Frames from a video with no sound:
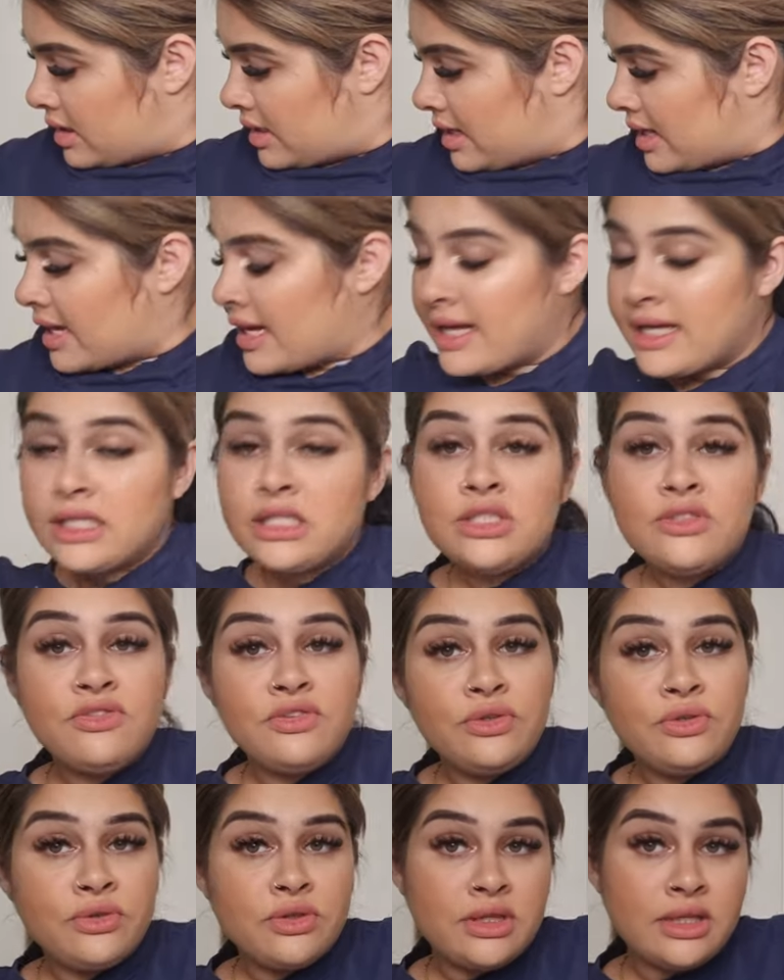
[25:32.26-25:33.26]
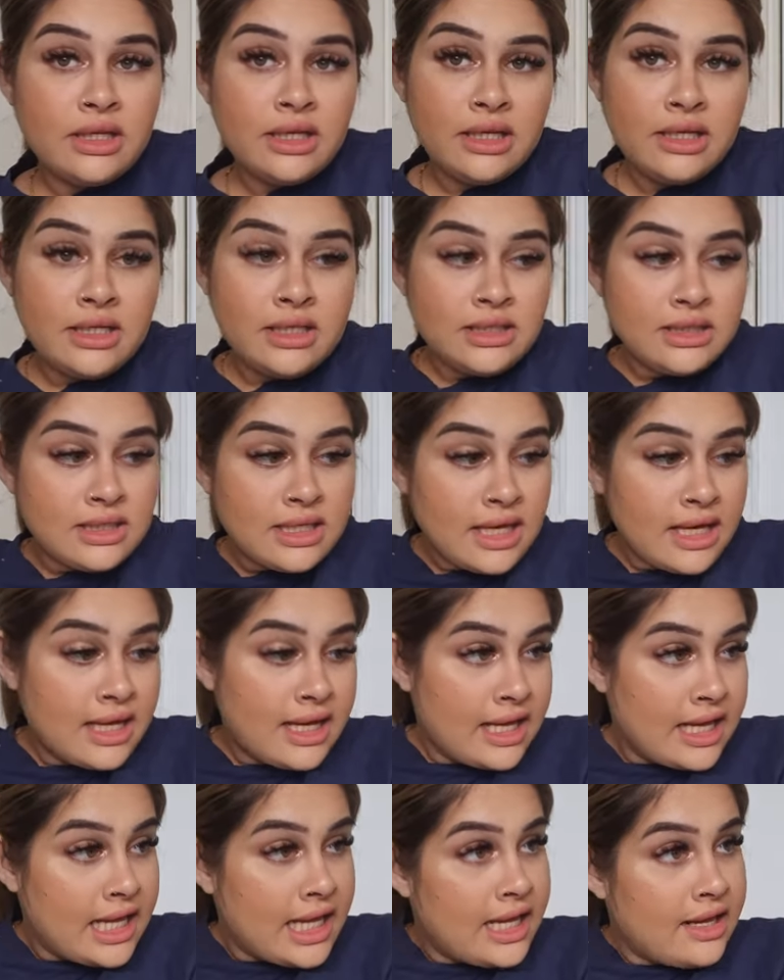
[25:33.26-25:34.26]
The last few things I
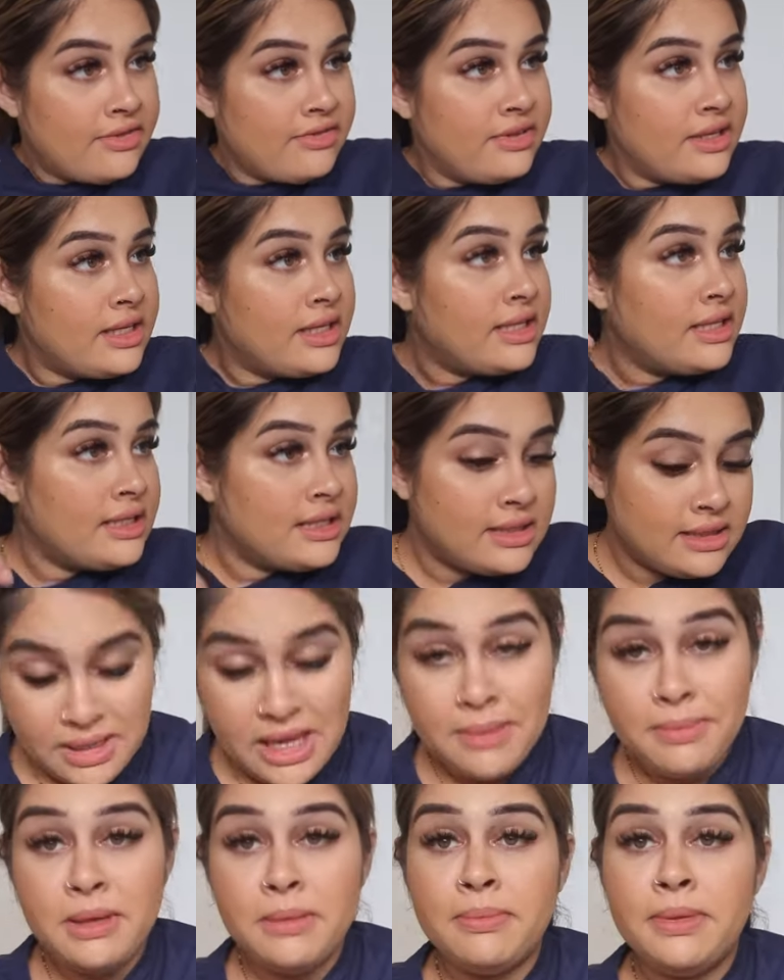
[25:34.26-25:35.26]
have is Baby